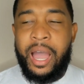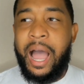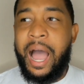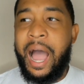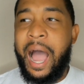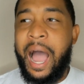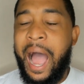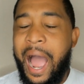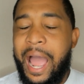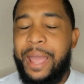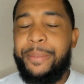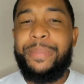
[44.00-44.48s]

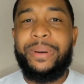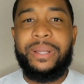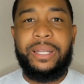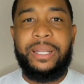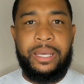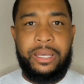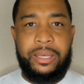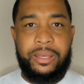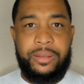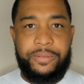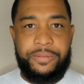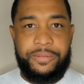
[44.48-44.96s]
I
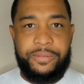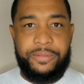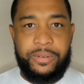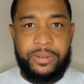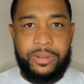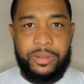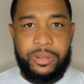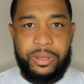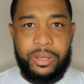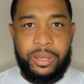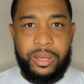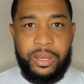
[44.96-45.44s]
believe,
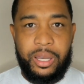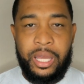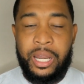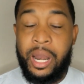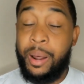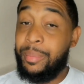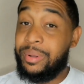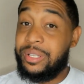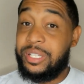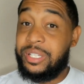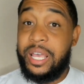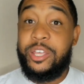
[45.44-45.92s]
and
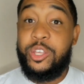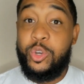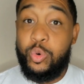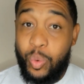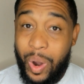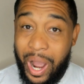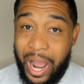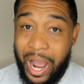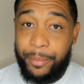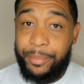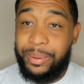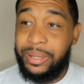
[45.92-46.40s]
I'm going to tell you
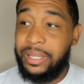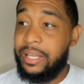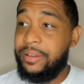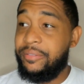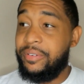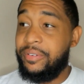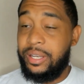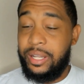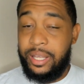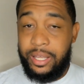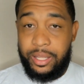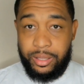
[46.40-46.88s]
why I believe
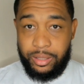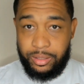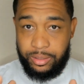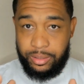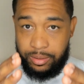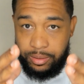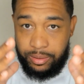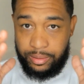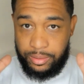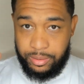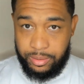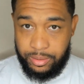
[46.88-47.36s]
it
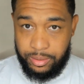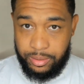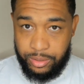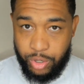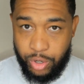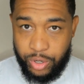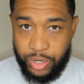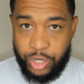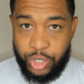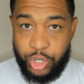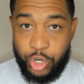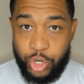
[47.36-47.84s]

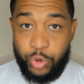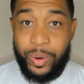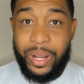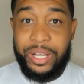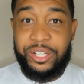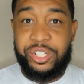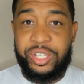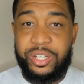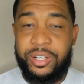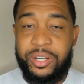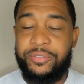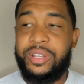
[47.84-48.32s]
during the
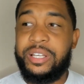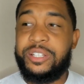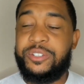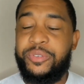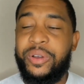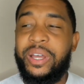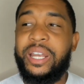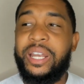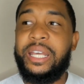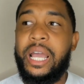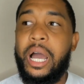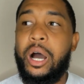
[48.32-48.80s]
duration of this
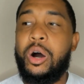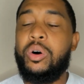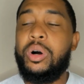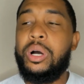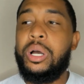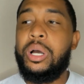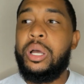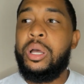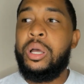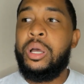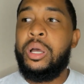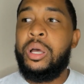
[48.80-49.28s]
video,
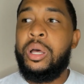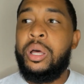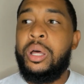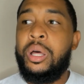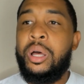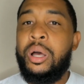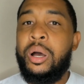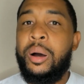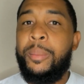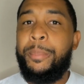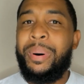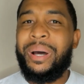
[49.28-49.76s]

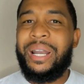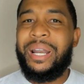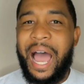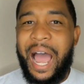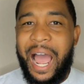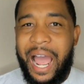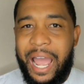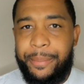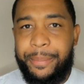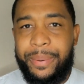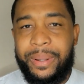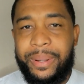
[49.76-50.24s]
but
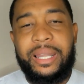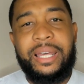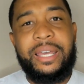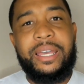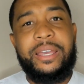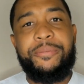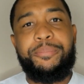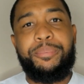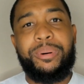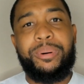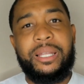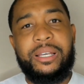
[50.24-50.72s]
I
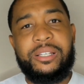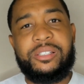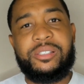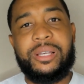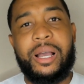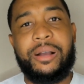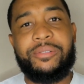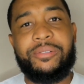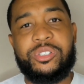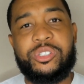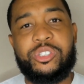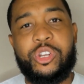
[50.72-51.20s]
believe police
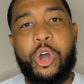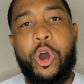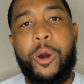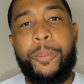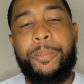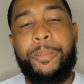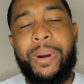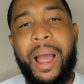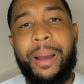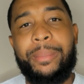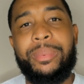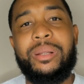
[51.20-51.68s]
officers are
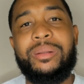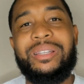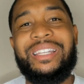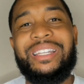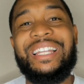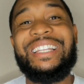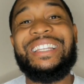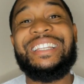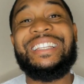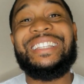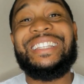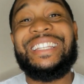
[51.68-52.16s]

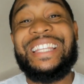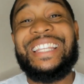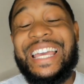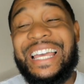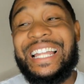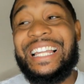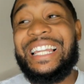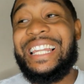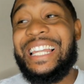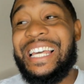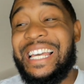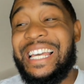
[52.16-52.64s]
probably the
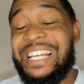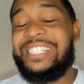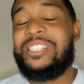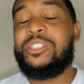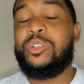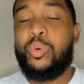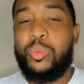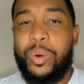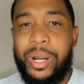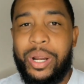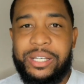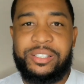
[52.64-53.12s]

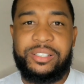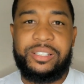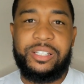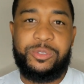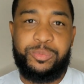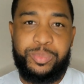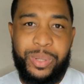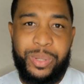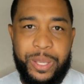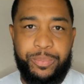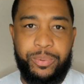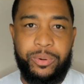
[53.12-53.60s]
least
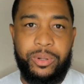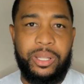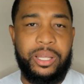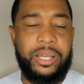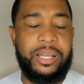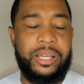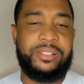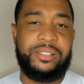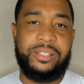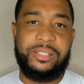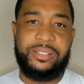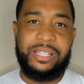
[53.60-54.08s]
racist people
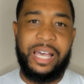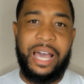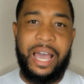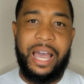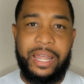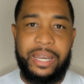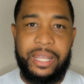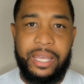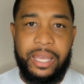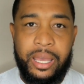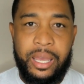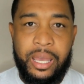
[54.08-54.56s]
in
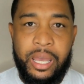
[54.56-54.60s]
society.